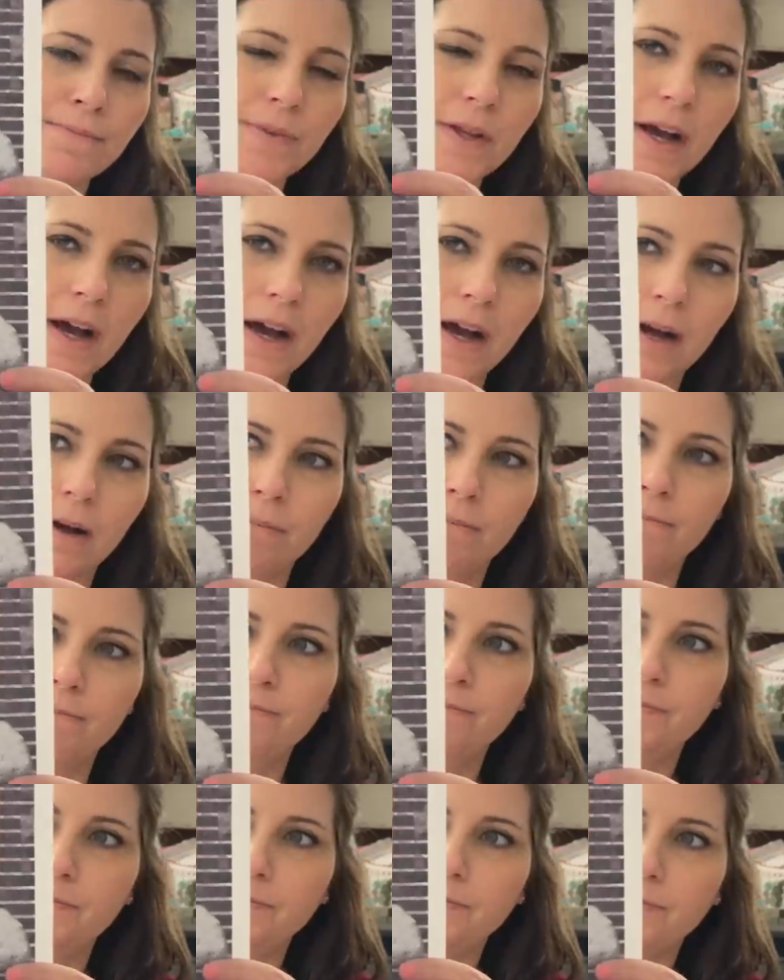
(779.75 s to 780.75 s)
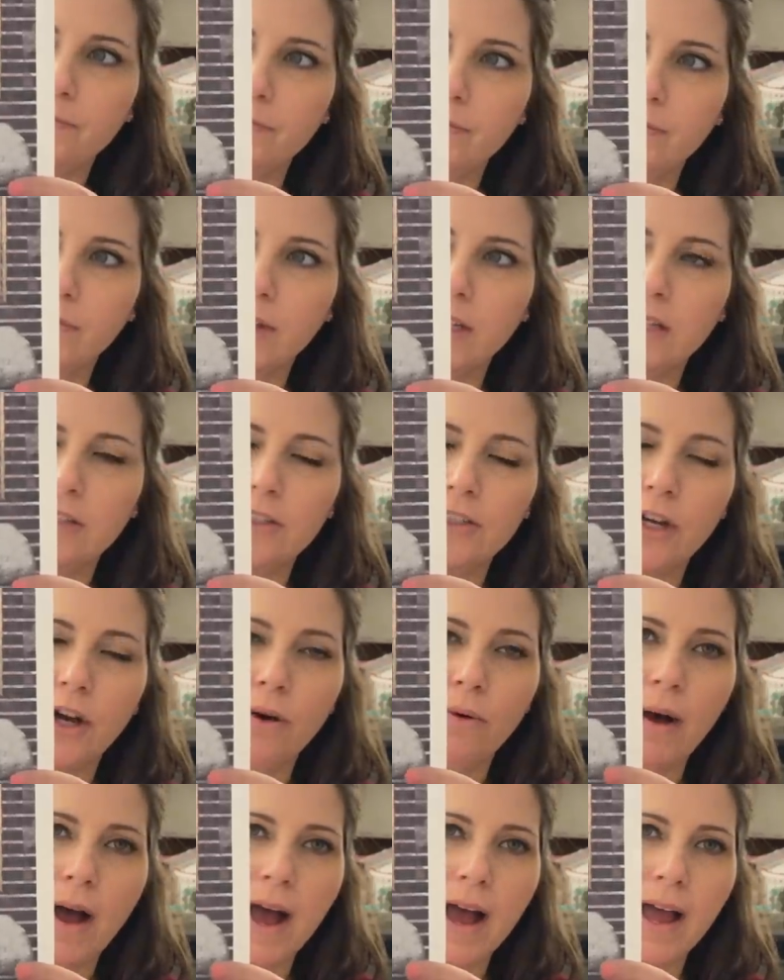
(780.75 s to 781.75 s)
Um,
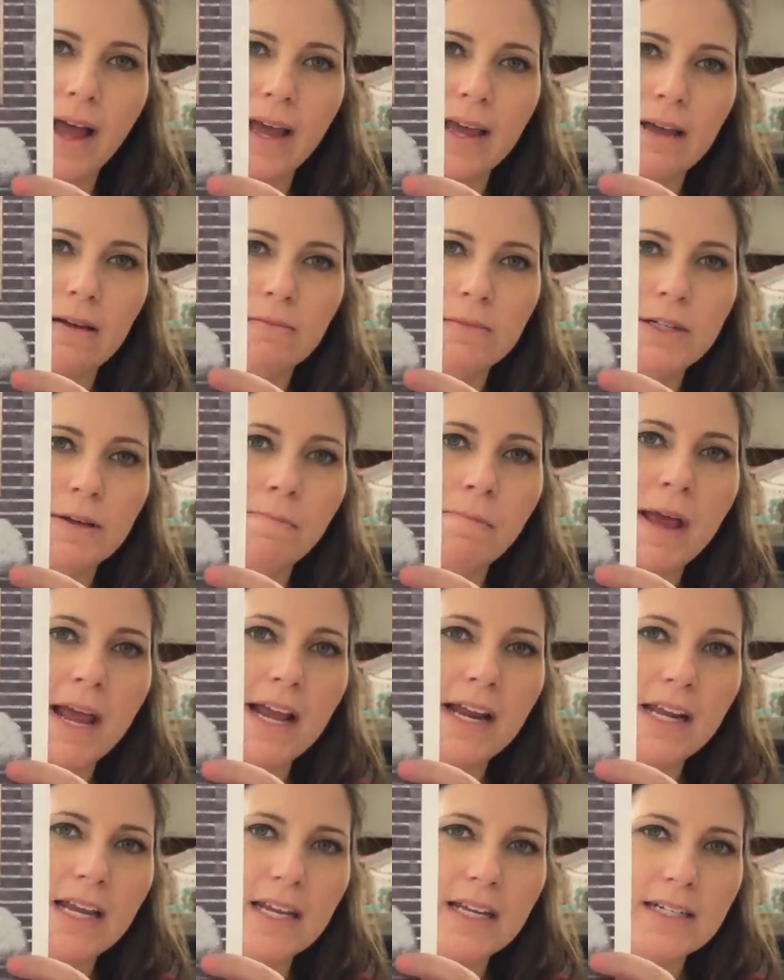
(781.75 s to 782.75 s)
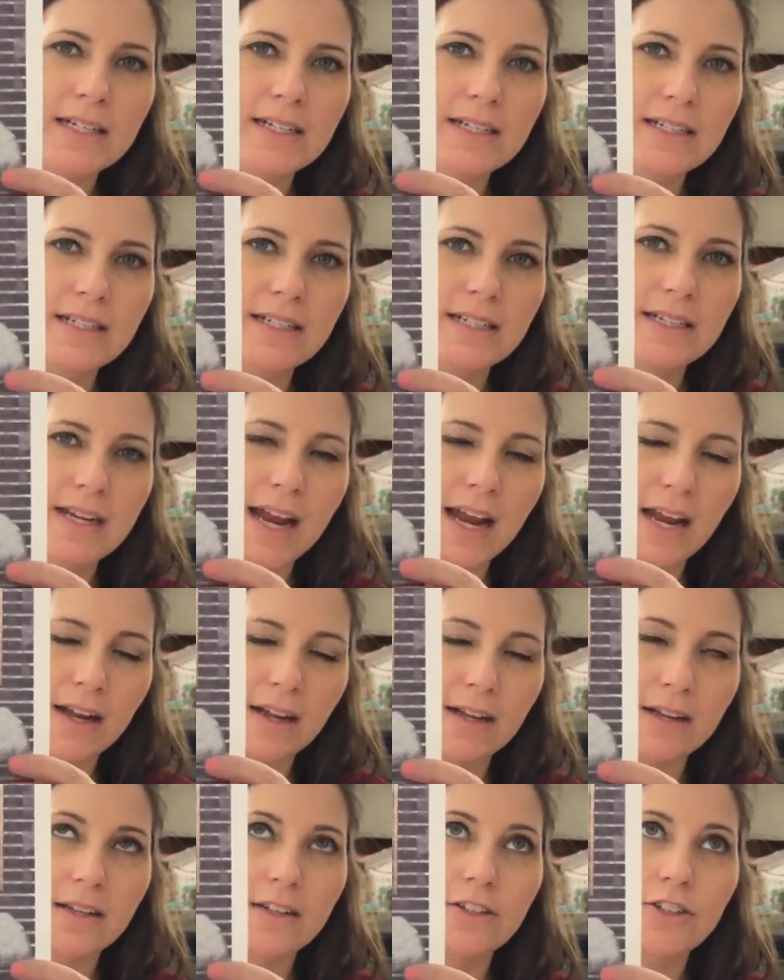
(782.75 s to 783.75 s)
so I am debating to
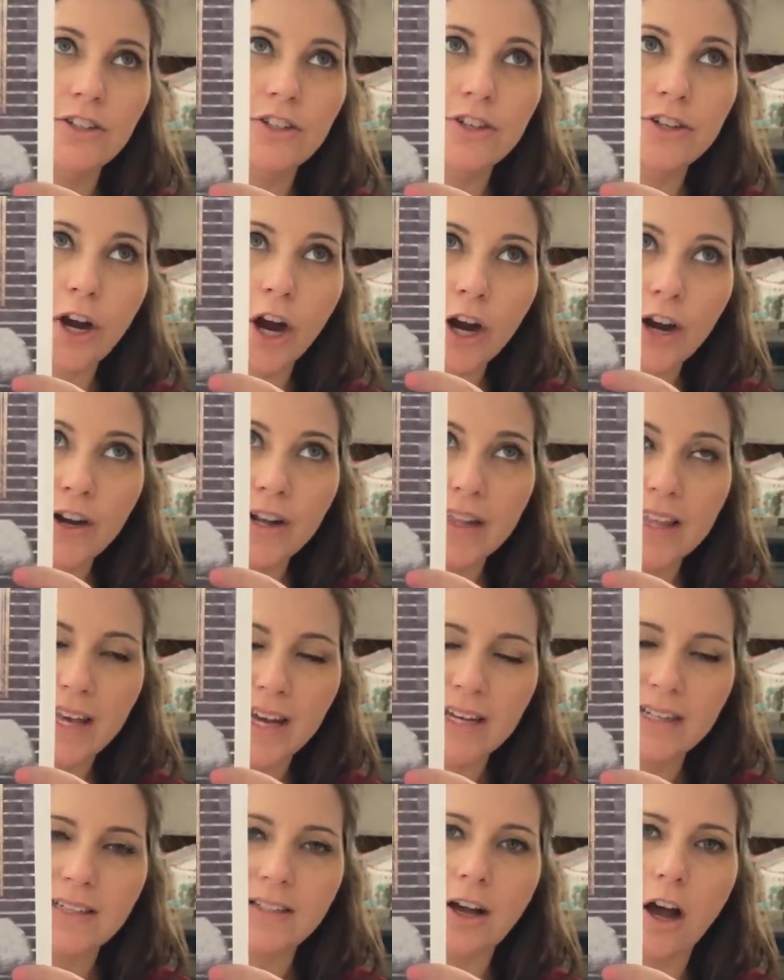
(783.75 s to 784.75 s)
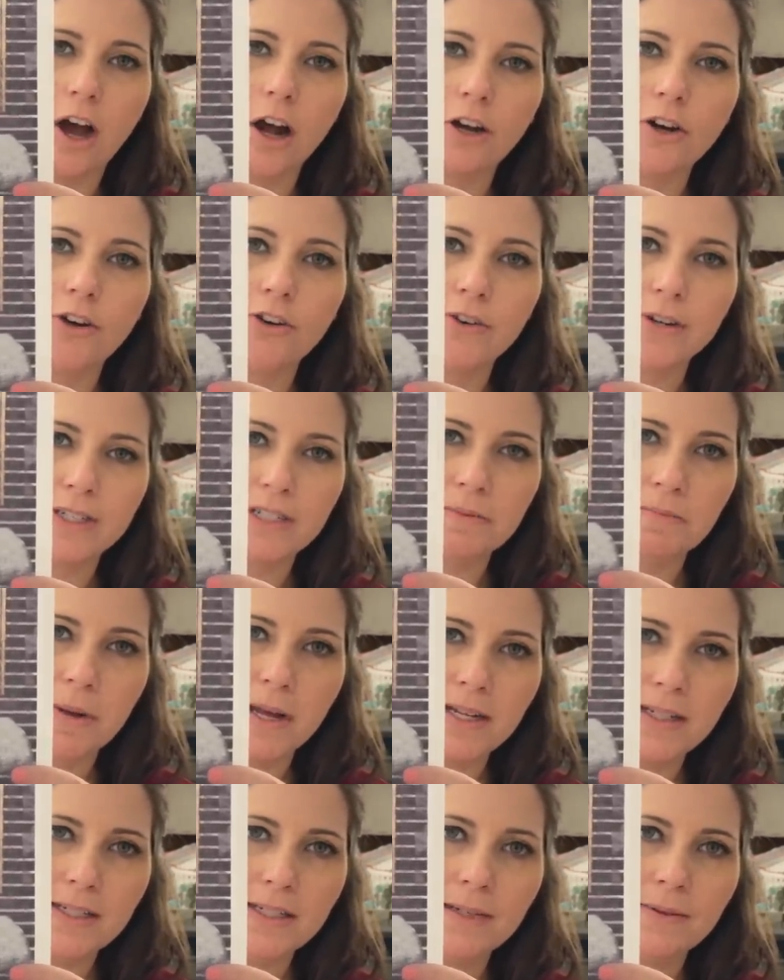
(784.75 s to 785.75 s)
start this on
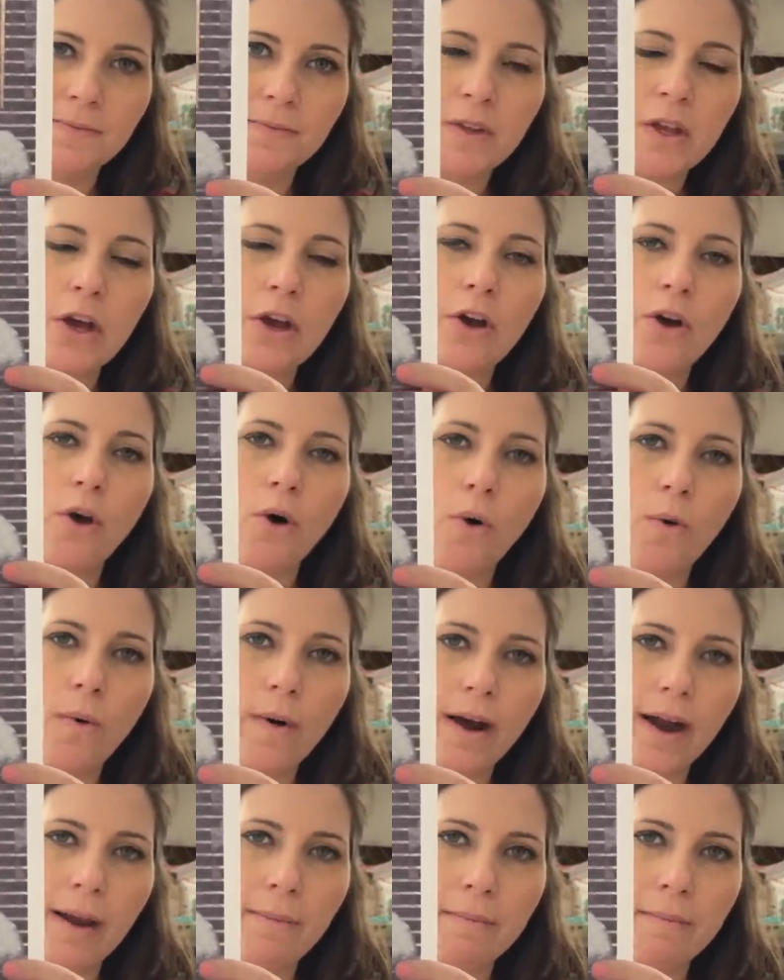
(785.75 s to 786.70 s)
Christmas or I